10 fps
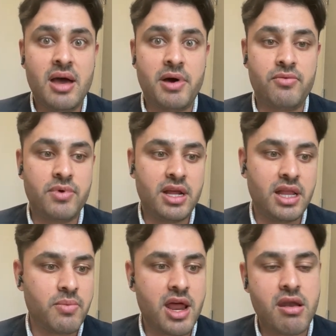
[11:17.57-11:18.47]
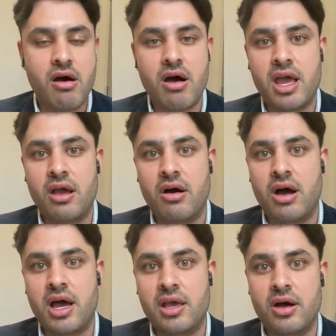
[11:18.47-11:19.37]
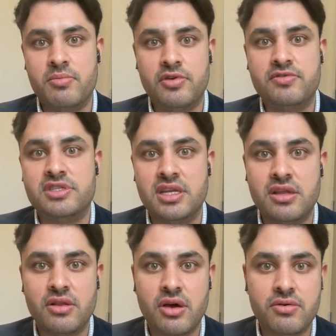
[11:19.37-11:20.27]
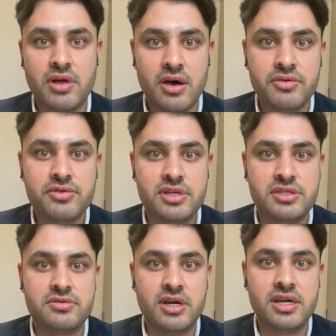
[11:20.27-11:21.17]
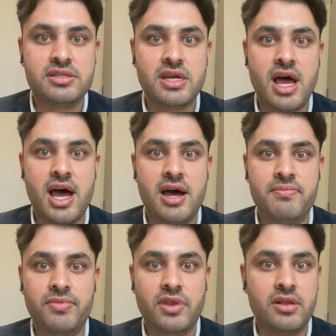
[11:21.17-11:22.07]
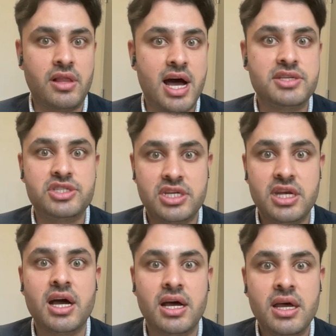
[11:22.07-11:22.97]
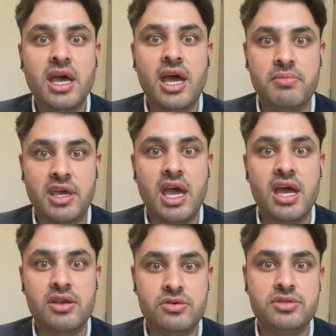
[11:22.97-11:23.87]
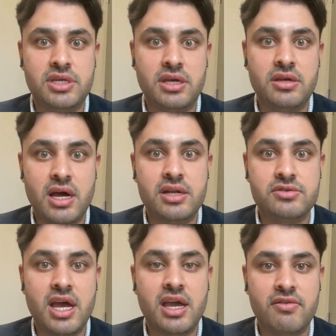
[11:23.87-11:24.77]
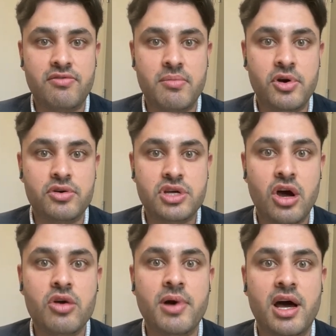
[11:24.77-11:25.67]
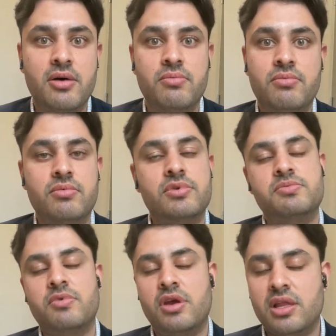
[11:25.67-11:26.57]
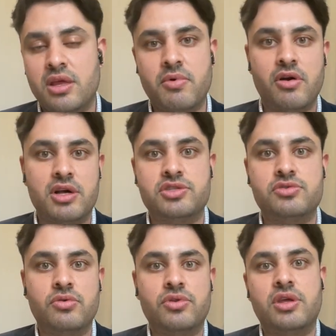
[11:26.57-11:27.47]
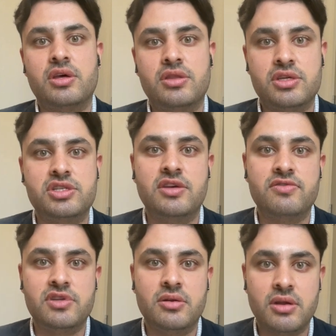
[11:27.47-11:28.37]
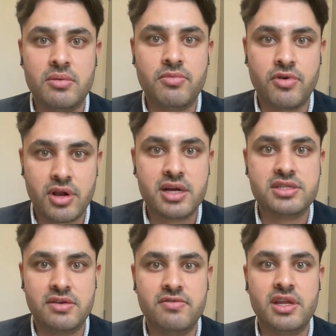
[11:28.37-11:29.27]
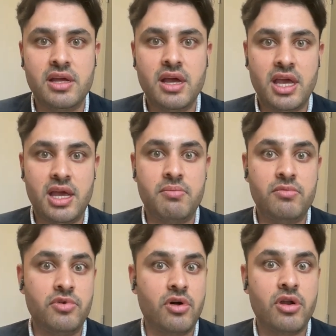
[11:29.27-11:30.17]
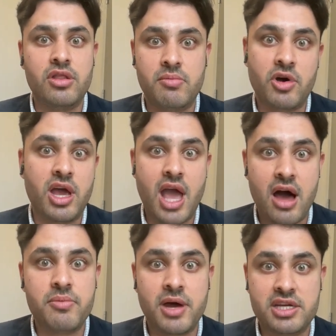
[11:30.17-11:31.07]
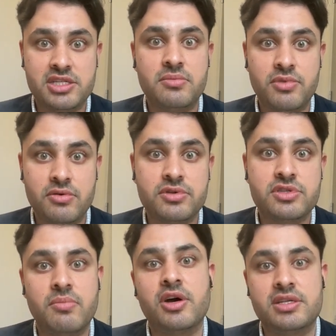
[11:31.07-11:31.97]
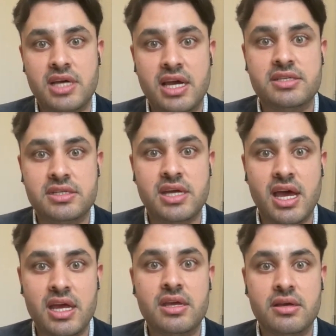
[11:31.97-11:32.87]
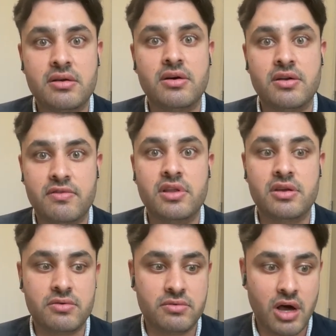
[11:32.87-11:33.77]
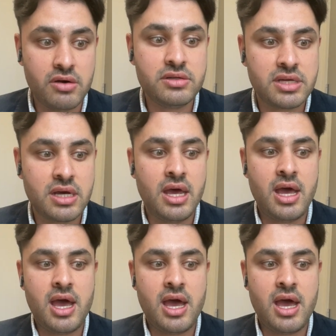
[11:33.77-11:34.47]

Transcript: But really, when I moved to Sydney Local Health District last year and began using Dragon from October, is really where I saw the shift in productivity in not only my outpatient, but also my day-to-day kind of clinical load.